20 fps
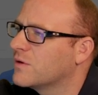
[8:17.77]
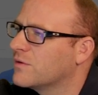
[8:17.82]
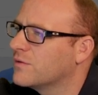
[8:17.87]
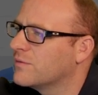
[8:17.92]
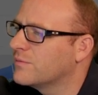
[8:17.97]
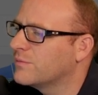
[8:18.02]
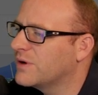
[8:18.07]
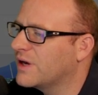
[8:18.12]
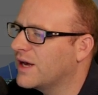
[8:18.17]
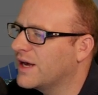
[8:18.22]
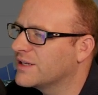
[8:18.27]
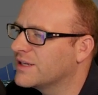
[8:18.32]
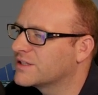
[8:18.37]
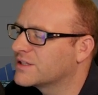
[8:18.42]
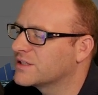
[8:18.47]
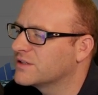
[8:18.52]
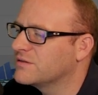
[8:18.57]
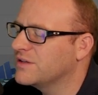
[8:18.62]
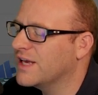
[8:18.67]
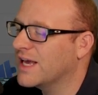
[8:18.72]
But
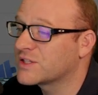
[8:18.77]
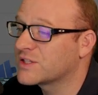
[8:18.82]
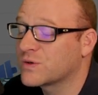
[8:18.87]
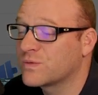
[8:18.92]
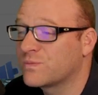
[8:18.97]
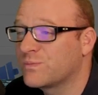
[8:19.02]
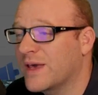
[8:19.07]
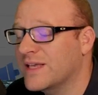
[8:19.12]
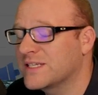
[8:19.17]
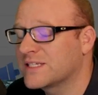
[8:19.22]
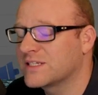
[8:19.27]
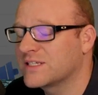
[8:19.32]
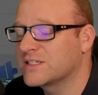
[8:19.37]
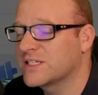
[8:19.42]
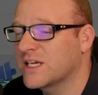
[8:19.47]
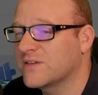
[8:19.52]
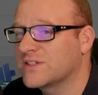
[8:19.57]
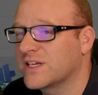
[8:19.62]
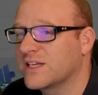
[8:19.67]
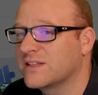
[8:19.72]
yeah, so basically instead
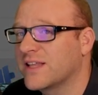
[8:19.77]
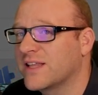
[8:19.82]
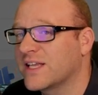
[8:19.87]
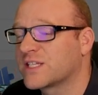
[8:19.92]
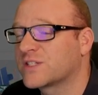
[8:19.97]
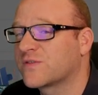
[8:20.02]
of saying thanks,